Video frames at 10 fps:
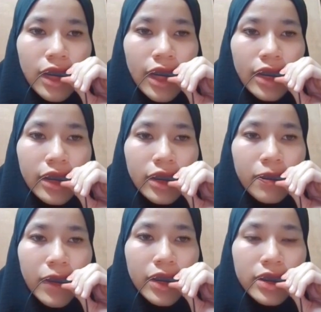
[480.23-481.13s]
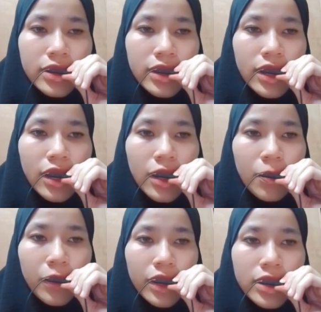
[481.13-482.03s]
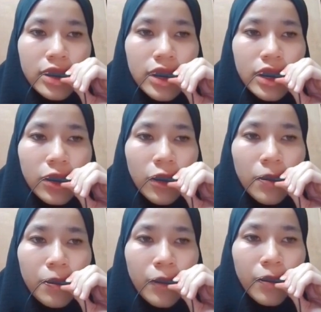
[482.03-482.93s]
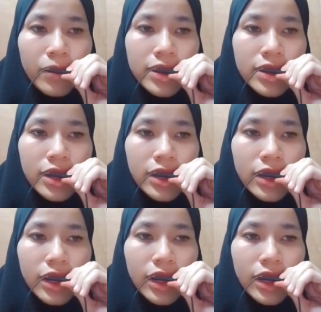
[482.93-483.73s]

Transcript: and independence, potentially compromising